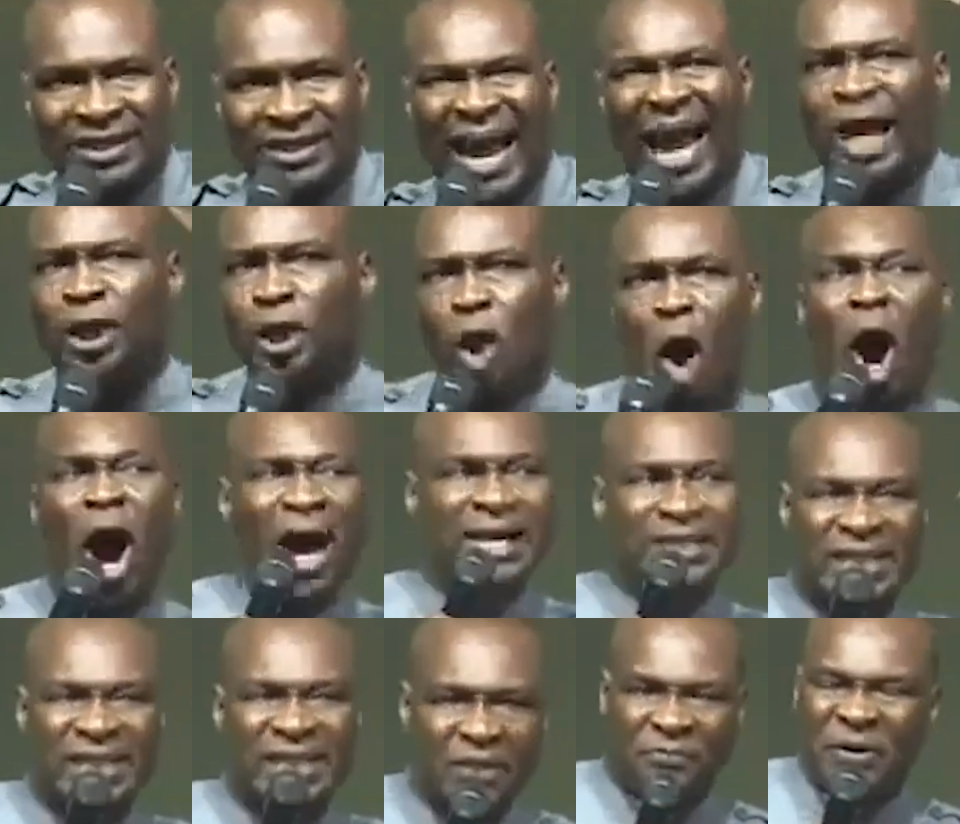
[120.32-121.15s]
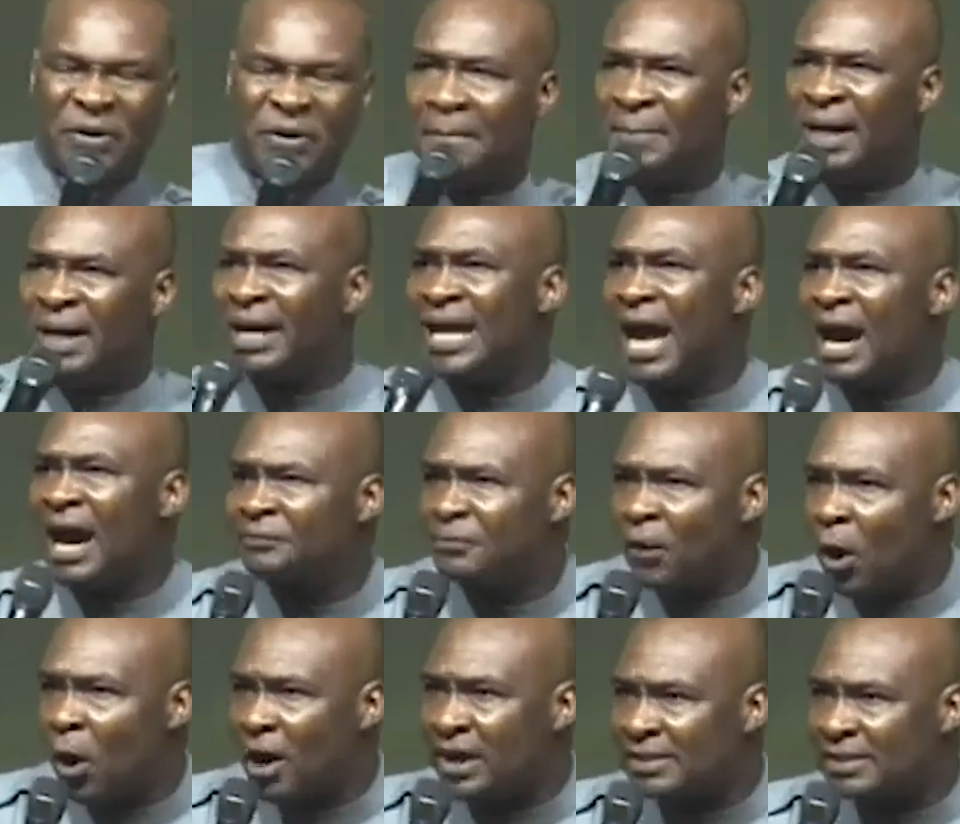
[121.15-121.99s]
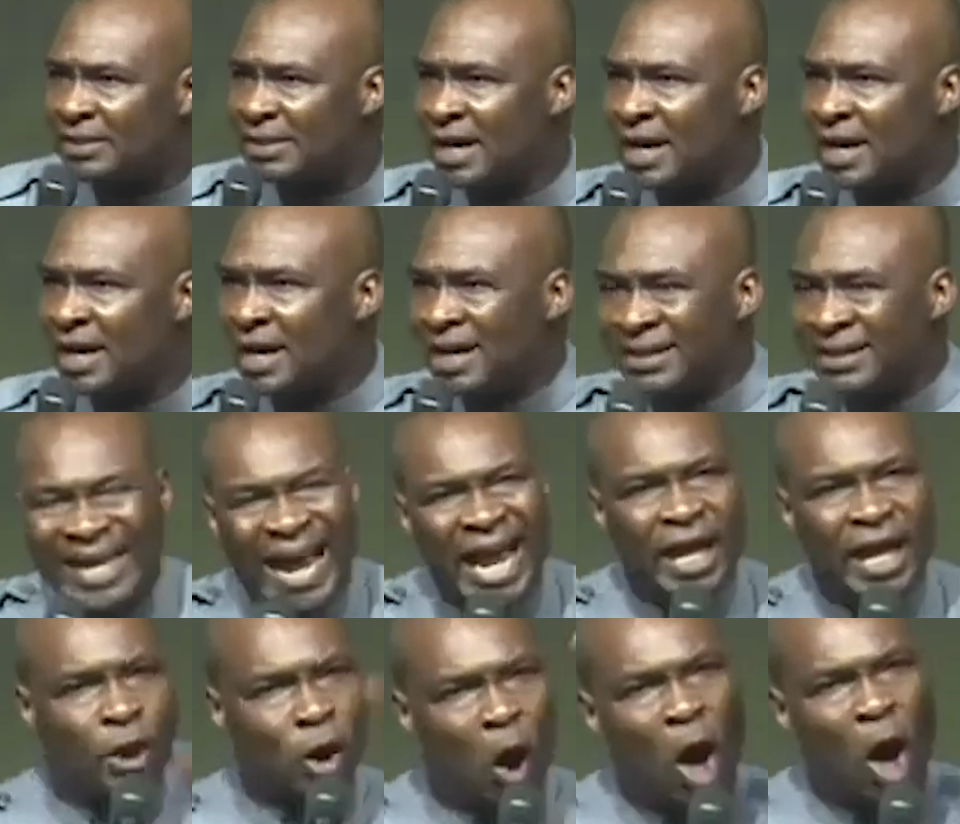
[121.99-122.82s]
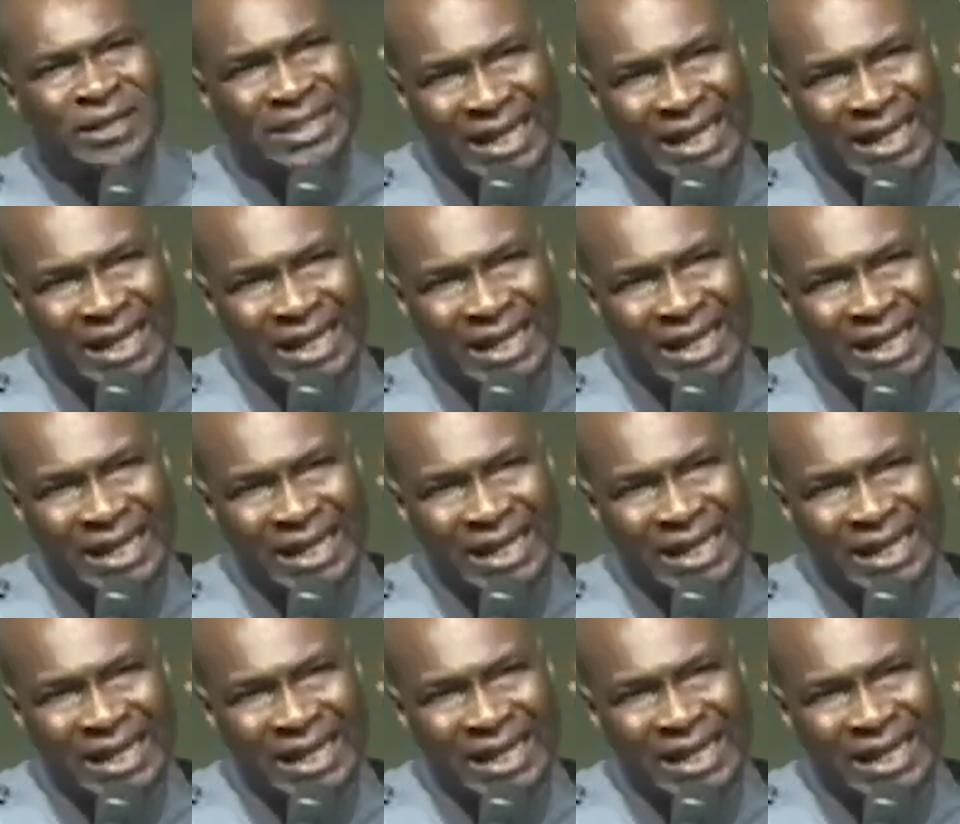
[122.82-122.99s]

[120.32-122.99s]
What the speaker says: they know it's a familiar voice. They know